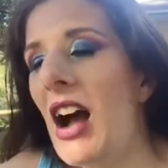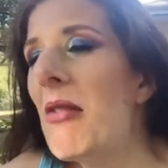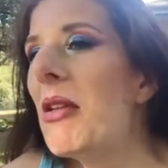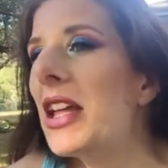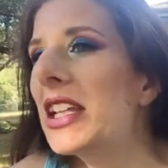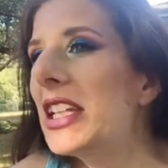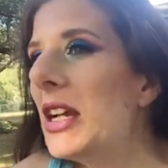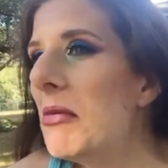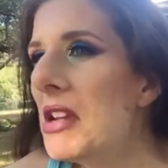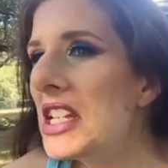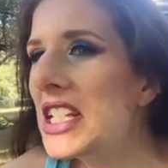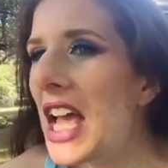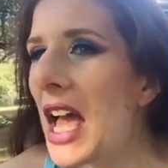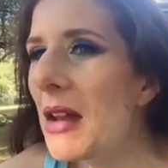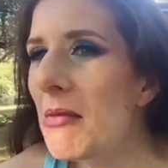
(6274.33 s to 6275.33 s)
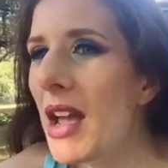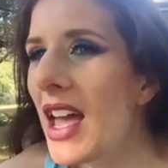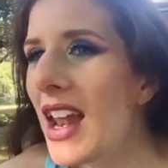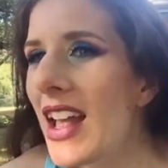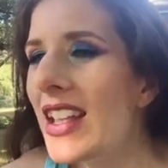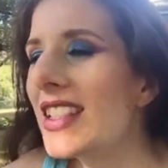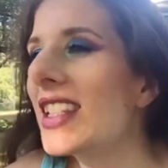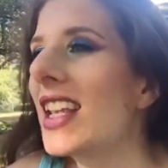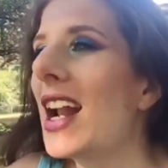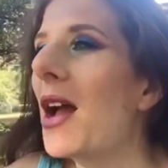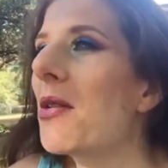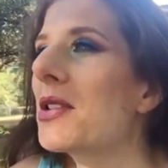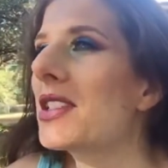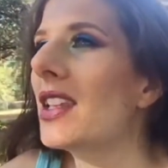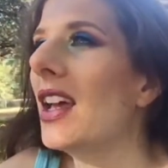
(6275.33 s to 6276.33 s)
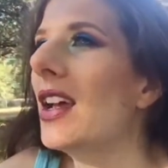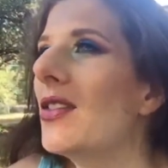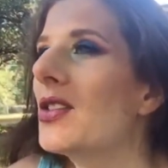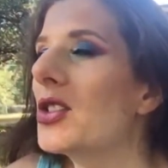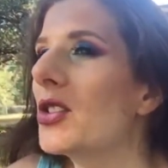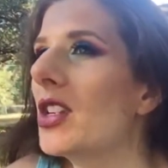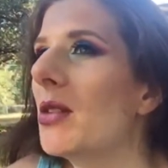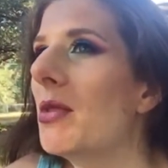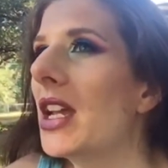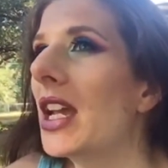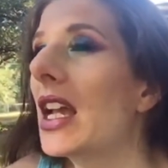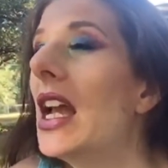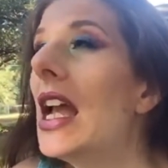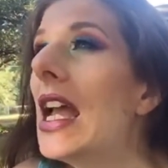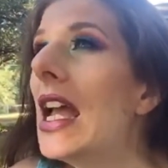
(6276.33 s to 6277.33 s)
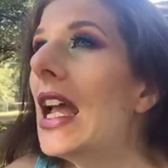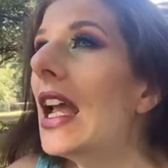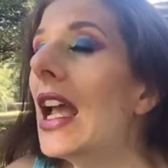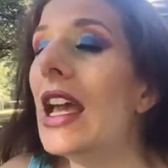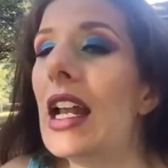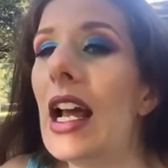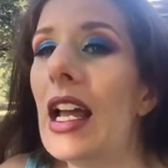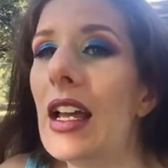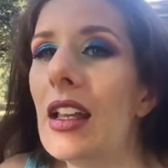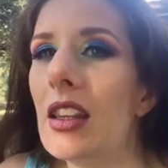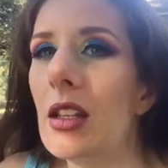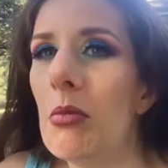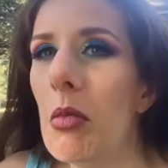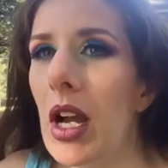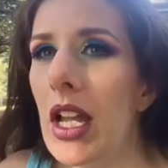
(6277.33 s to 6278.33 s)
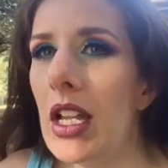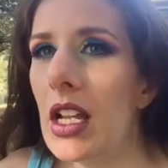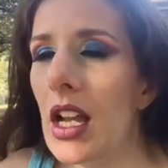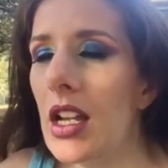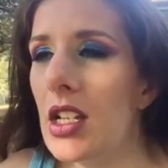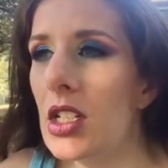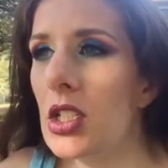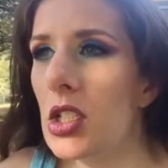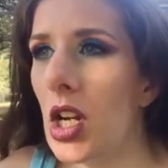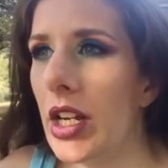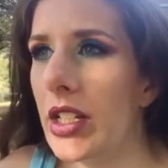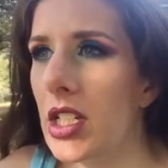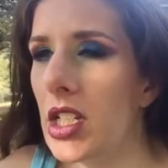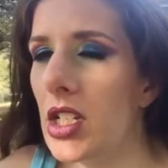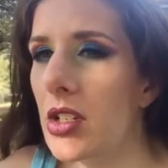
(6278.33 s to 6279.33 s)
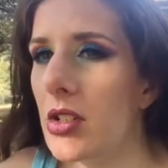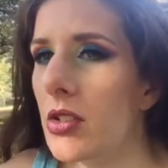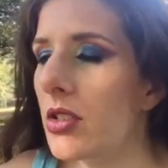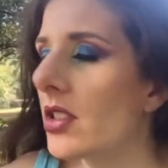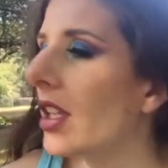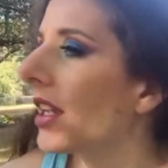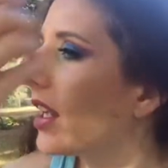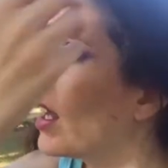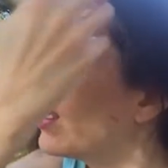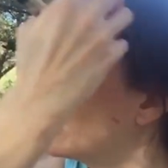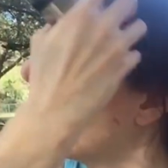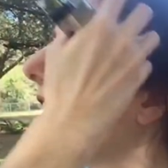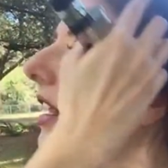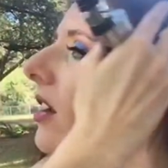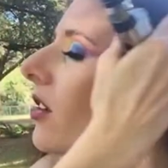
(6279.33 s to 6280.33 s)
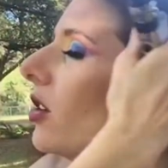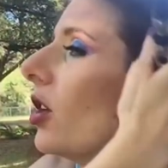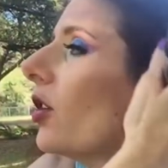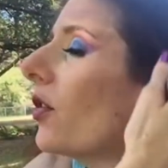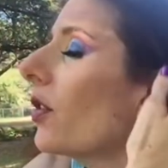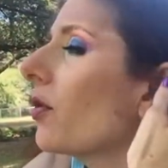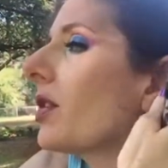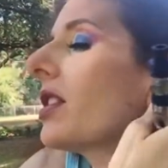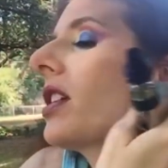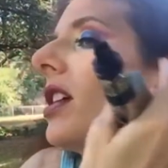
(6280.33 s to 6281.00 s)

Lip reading: I'm like, give me 10 minutes. And I was live streaming. And the mic I had tried to use, like, I don't know if it was